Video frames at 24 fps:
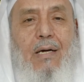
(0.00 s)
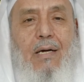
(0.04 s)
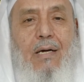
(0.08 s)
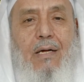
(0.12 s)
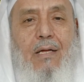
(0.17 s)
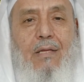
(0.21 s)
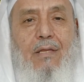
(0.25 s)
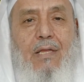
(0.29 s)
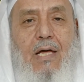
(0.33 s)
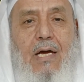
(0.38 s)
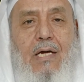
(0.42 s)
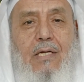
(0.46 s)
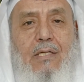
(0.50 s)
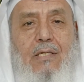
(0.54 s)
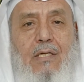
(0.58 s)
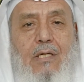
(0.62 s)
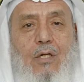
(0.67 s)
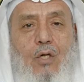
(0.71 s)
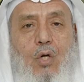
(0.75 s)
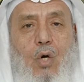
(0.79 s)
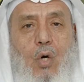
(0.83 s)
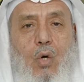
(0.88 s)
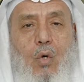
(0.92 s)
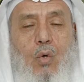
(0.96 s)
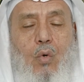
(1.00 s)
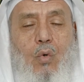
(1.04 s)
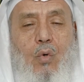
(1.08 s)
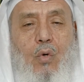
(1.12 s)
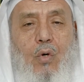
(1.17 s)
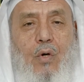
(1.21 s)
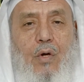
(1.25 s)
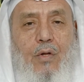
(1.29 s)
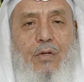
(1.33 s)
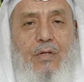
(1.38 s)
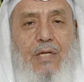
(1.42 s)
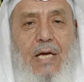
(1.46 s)
they didn't know
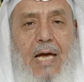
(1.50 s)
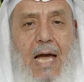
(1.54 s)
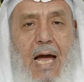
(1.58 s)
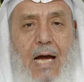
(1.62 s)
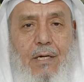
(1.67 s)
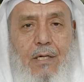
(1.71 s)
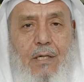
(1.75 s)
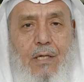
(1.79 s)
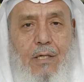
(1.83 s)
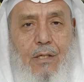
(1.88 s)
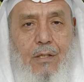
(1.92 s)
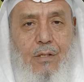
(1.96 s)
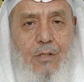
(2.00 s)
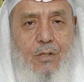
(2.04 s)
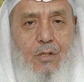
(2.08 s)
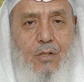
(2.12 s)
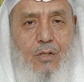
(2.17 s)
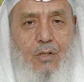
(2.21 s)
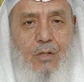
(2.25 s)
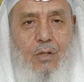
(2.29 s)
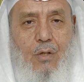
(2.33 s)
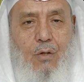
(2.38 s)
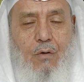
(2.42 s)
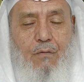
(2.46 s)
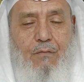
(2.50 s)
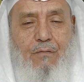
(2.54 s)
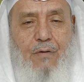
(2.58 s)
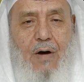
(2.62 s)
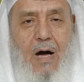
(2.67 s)
the etiquettes of